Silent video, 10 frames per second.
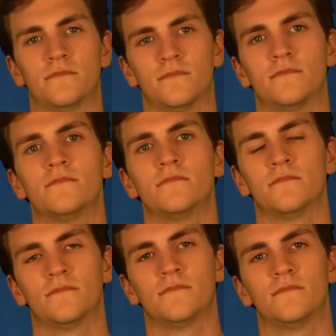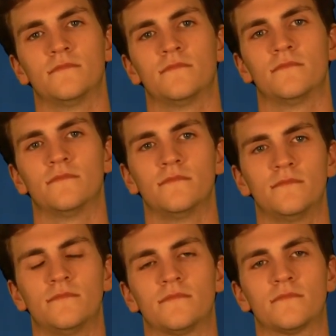
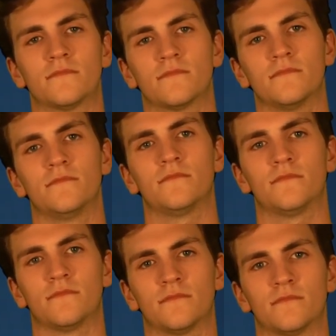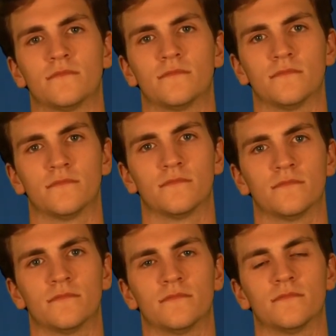
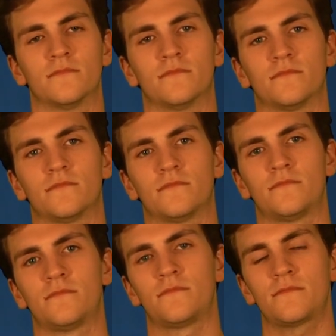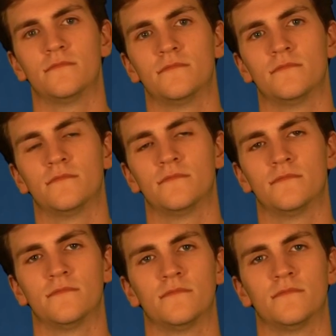The person shown says nothing.